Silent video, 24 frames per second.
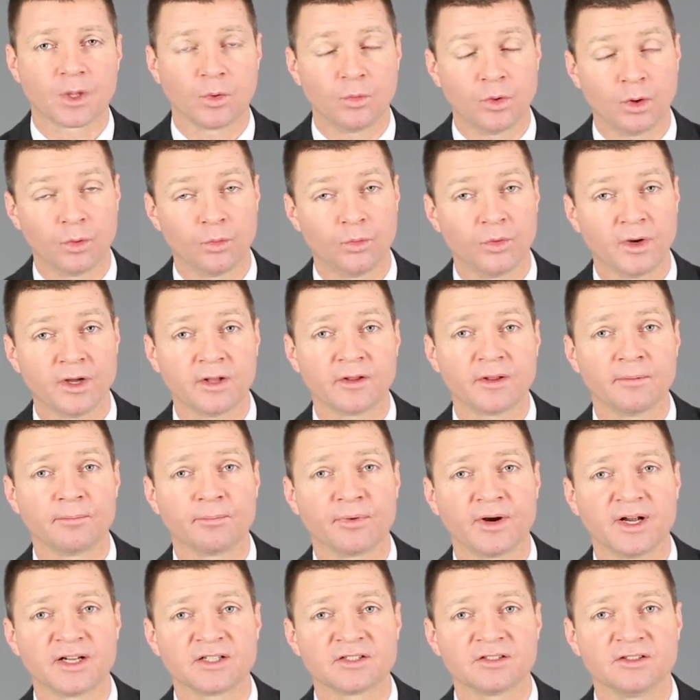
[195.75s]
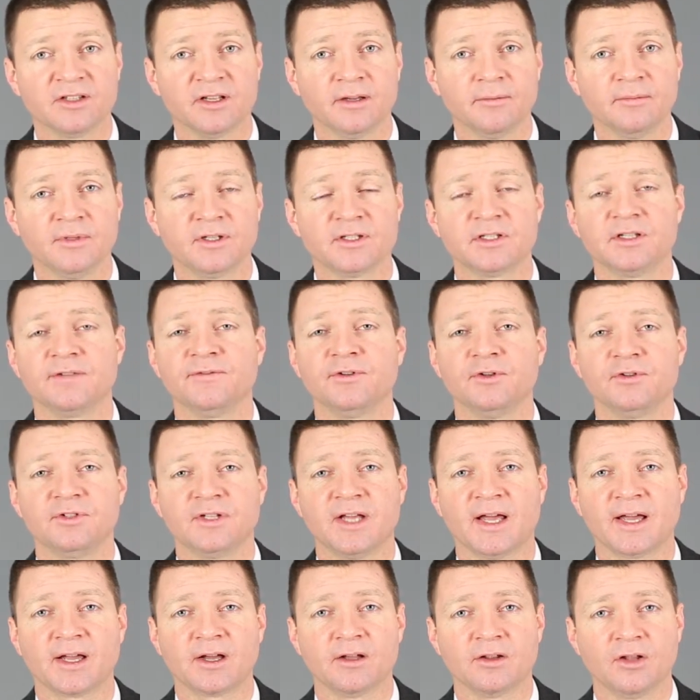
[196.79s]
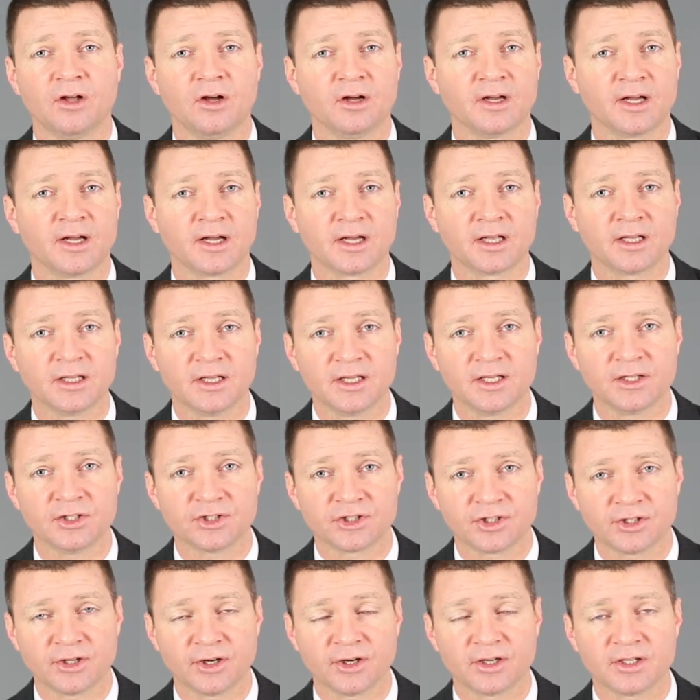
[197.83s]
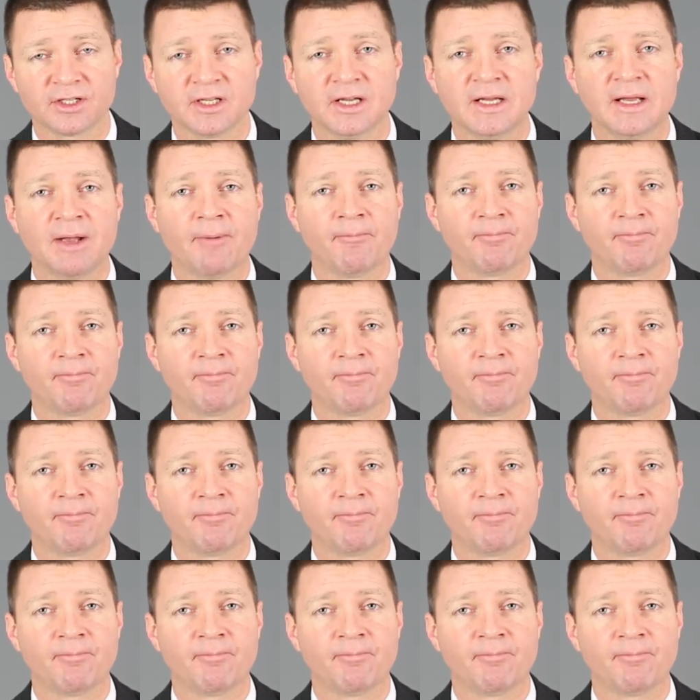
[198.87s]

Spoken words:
What will impress them is if you take along a clean shirt,